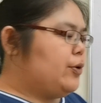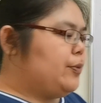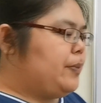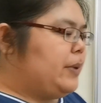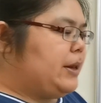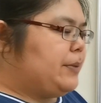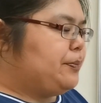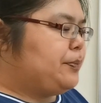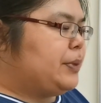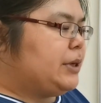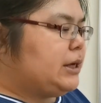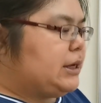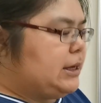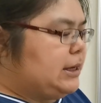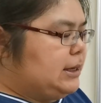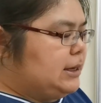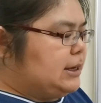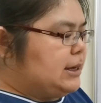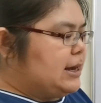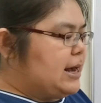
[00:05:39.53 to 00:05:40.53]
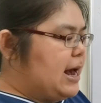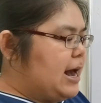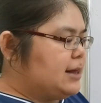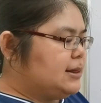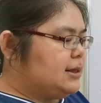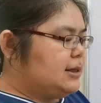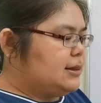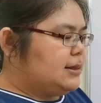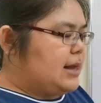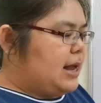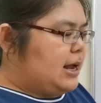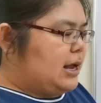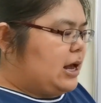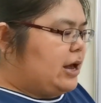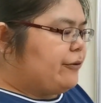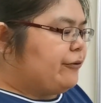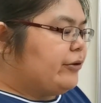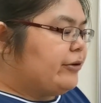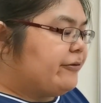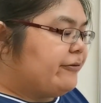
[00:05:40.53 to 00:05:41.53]
aeroplane P and
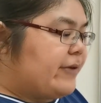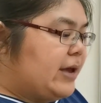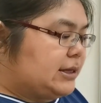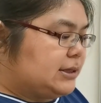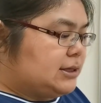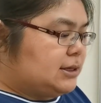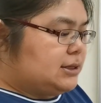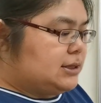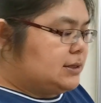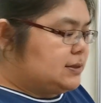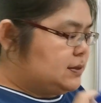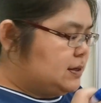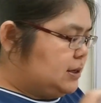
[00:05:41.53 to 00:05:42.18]
detect and reflected the